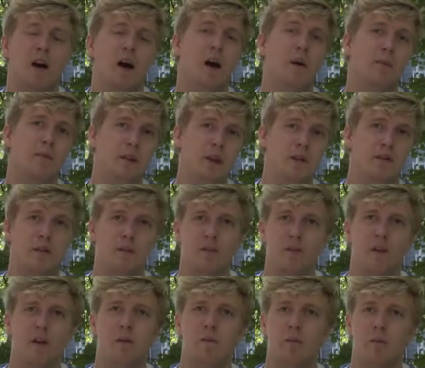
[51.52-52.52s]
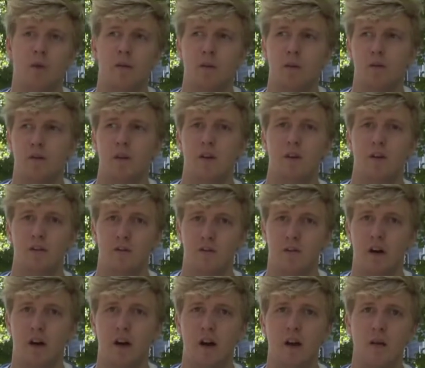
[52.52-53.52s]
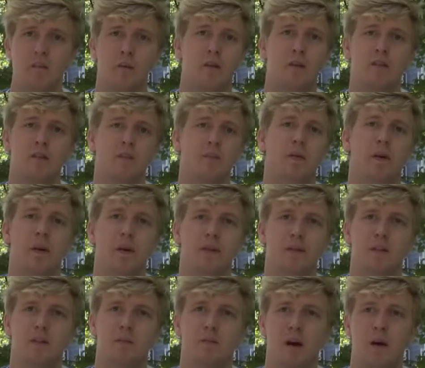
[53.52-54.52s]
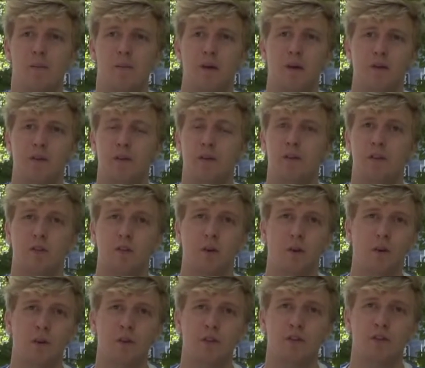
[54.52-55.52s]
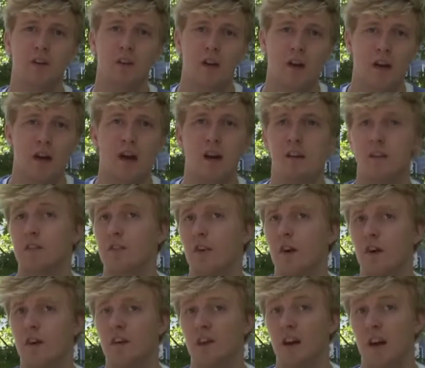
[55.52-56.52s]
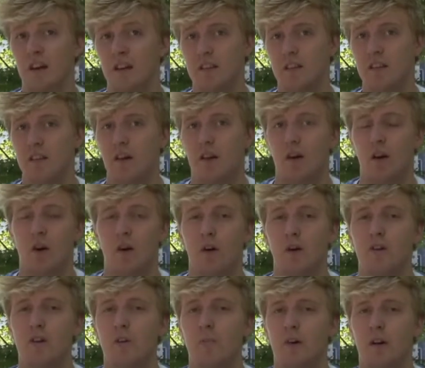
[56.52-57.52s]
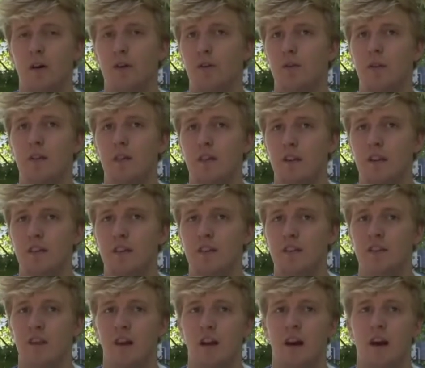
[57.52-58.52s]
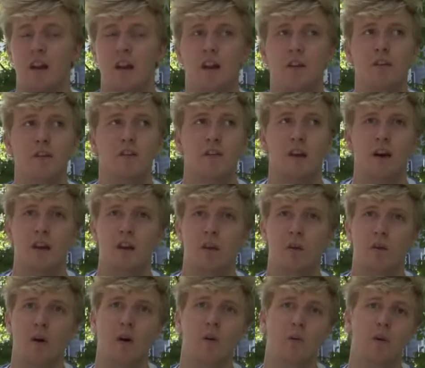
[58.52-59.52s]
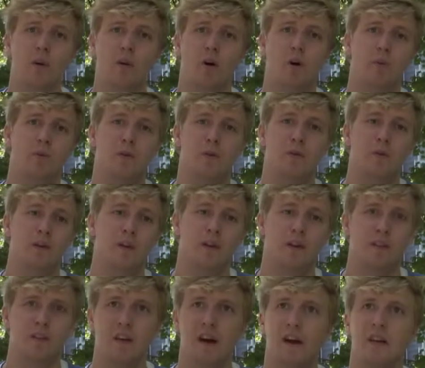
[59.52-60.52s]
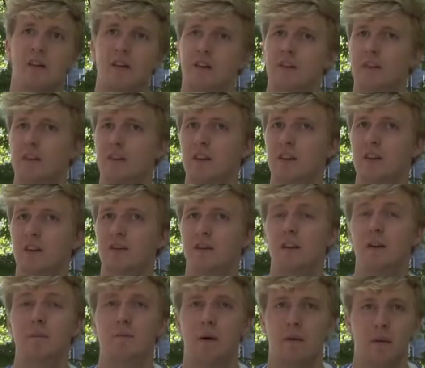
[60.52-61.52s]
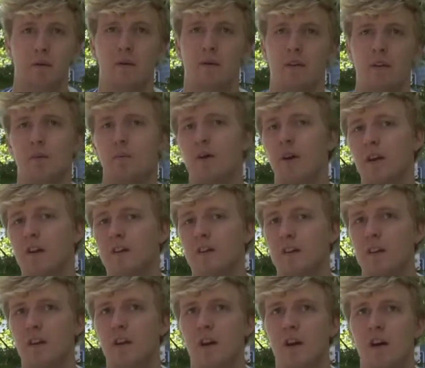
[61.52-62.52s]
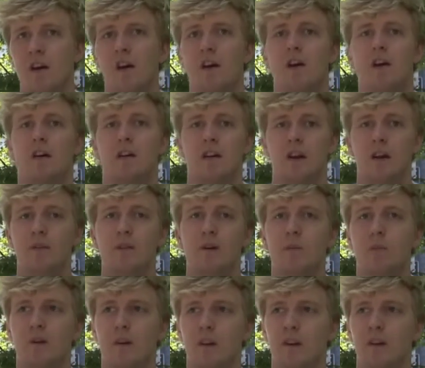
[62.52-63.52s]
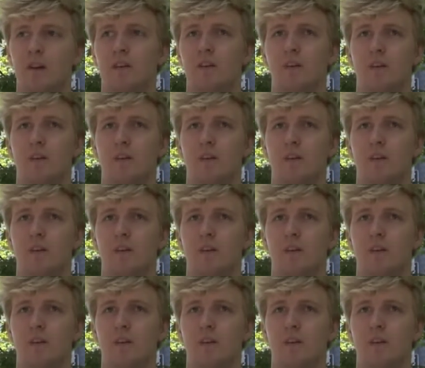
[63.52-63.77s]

I believe it's very important we define participation by both its goals and its context. Only by doing this and understanding what we hope to exactly achieve in public participation can we begin